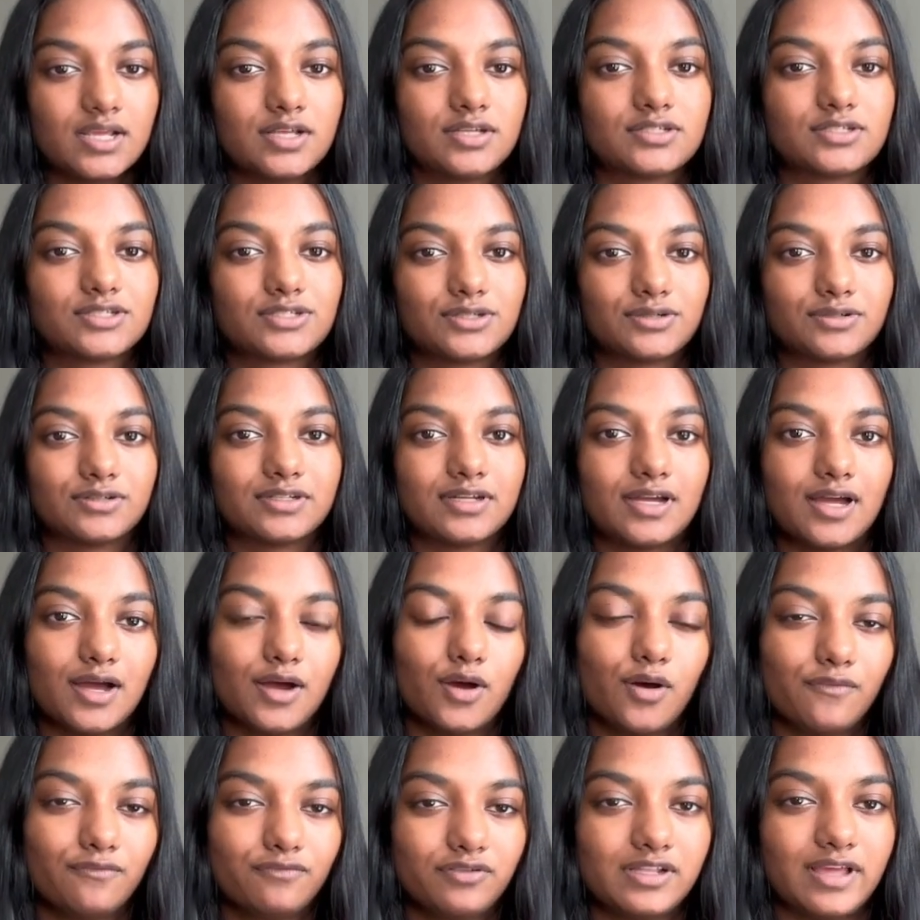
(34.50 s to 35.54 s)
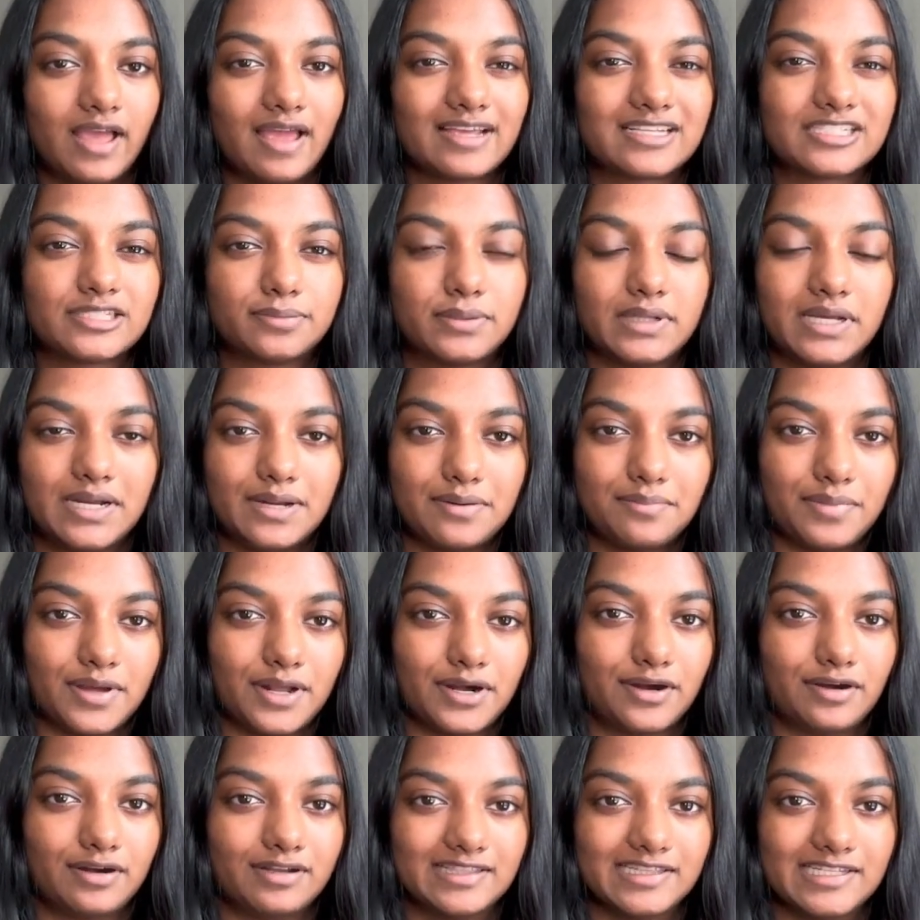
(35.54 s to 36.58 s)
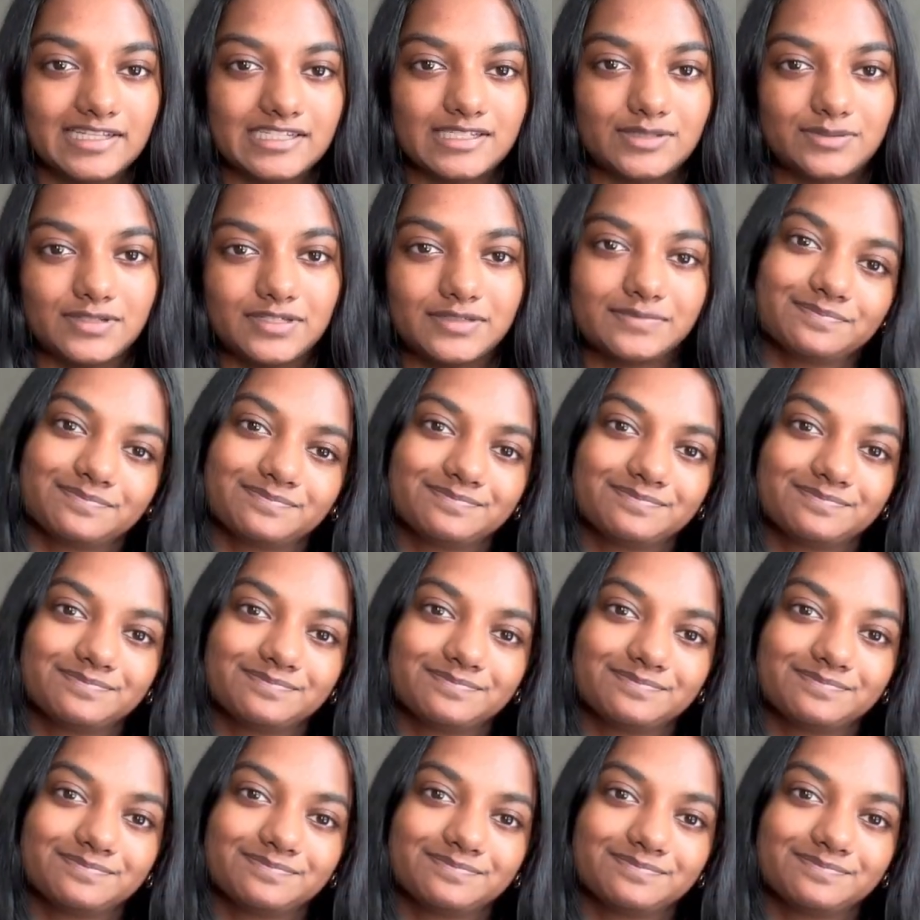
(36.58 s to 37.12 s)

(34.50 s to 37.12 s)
so yeah hopefully I explain it better in this one